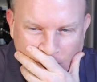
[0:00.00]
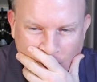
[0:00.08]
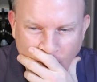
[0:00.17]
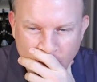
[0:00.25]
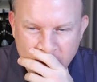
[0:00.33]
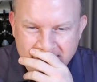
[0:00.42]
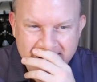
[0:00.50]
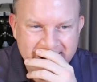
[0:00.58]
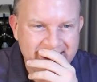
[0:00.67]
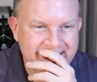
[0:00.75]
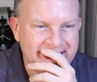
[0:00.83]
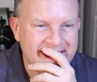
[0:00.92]

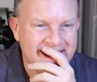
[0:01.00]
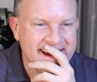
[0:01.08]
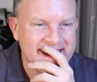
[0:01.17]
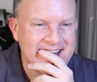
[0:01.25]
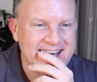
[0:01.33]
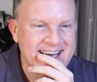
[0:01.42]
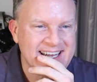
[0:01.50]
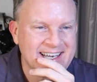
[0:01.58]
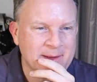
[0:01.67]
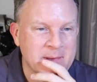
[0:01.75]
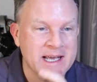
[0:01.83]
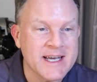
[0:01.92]
What?
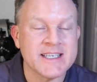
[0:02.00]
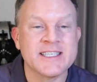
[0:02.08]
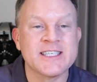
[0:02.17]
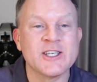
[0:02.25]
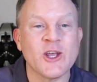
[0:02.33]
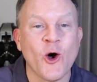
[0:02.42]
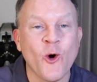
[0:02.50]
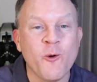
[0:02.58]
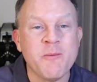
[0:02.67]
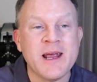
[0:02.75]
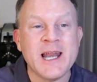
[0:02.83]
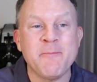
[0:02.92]
Because so
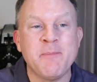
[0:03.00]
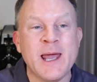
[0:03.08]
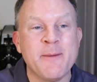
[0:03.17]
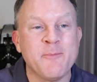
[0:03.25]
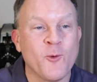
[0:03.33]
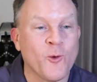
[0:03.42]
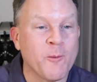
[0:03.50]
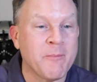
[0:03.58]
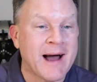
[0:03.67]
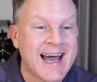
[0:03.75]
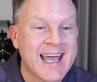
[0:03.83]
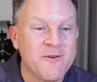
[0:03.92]
many people were
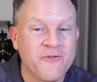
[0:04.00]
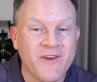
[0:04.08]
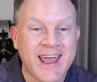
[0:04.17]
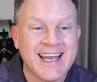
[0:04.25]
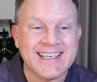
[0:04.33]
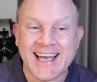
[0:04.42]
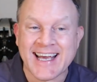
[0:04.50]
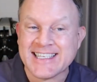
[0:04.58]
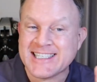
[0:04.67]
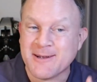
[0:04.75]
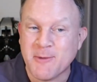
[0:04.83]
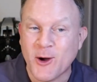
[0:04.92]
buying fake
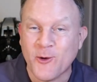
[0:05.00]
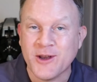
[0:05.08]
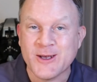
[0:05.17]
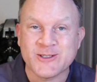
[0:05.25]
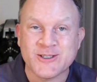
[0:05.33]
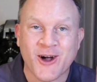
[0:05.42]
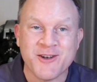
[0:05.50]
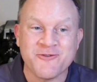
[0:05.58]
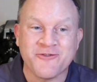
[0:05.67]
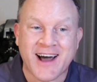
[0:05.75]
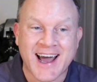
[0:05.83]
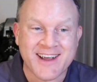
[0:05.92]
testimonials on
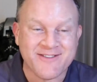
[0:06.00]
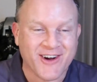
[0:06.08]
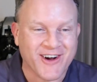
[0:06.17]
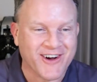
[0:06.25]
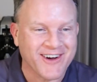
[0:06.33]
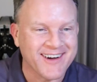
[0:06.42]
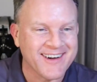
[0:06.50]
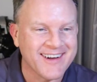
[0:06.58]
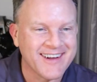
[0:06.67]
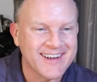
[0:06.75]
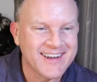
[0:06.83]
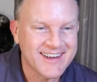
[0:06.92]
Fiverr.
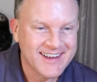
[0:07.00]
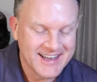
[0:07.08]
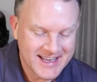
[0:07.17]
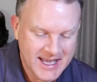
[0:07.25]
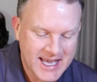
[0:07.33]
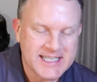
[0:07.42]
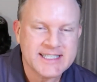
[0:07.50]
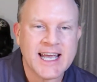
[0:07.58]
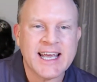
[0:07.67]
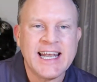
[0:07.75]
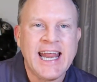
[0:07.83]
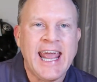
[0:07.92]
It's
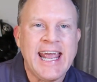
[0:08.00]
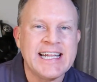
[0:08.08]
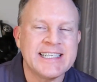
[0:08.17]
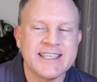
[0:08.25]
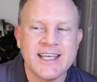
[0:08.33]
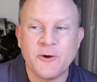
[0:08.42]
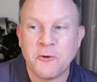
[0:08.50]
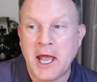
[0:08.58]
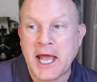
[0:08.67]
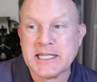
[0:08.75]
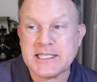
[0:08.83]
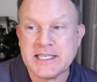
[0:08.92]
like an Etsy or
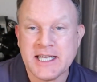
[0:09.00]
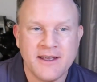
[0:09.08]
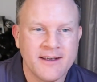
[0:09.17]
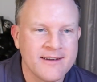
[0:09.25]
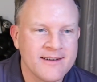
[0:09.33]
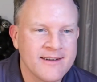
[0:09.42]
Etsy.